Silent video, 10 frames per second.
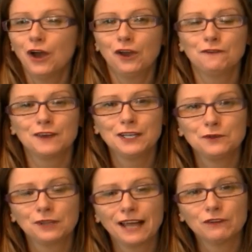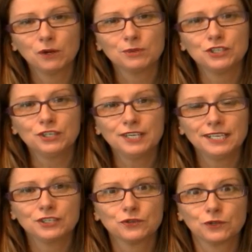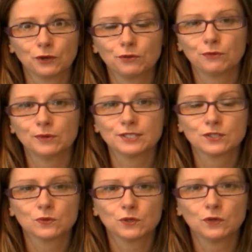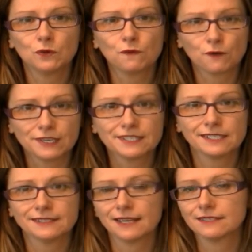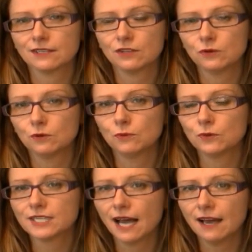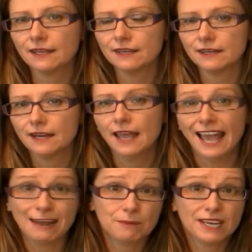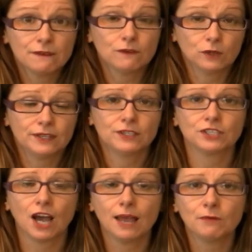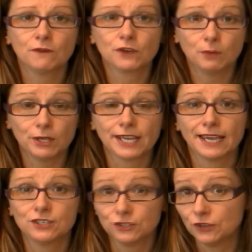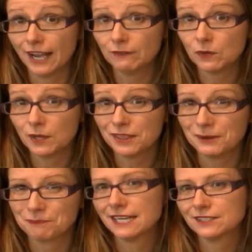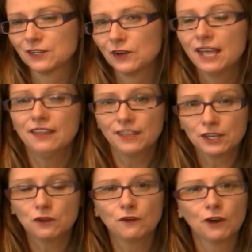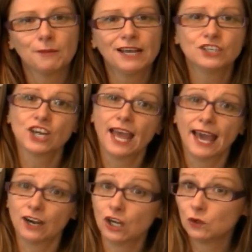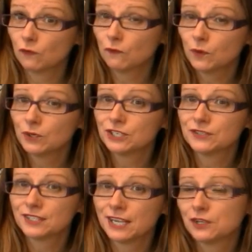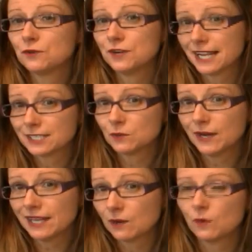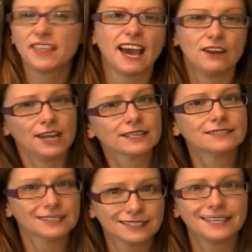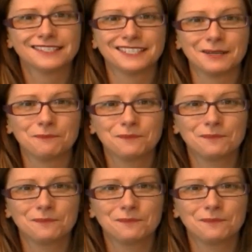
hopefully you'll have an opportunity to go through and sort your friends lists out so that you're more targeted and meaningful in the type of communication you're having with them. So thank you very much, and I look forward to seeing you next week with our next success tip.